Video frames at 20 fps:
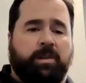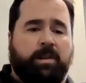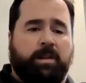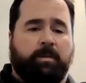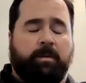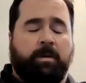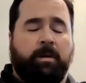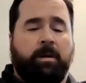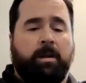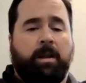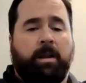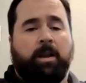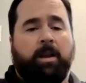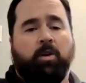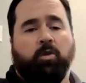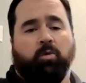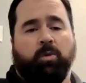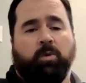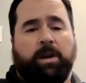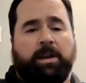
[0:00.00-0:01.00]
and
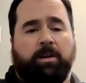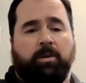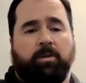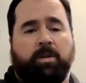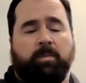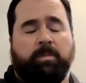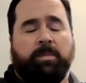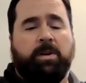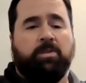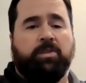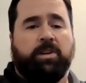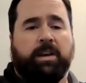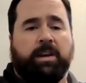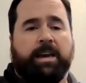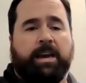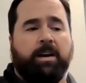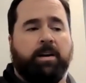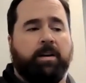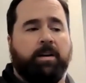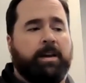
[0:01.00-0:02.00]
redo the music
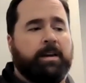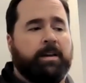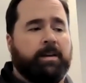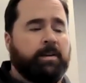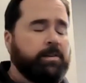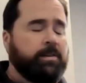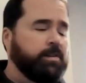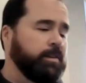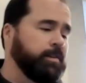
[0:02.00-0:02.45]
areas.